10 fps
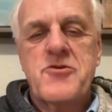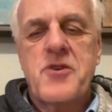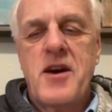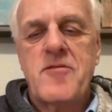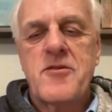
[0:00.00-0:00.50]

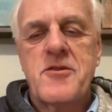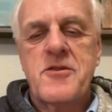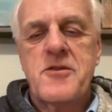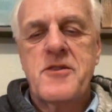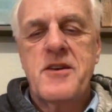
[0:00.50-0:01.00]
traveler,
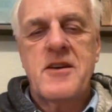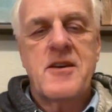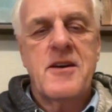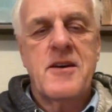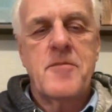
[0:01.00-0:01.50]
you'd think
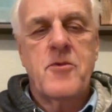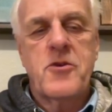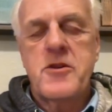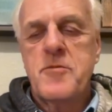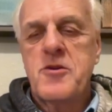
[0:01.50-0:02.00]

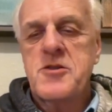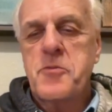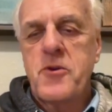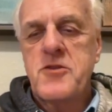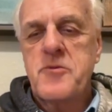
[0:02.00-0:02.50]
earning the most
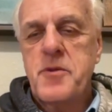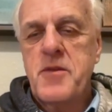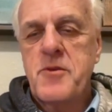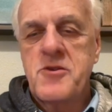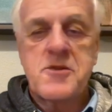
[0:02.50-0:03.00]
points would be the
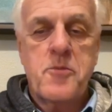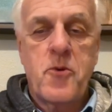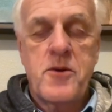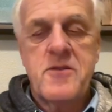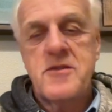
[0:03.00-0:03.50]
most
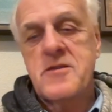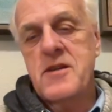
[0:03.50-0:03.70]
important.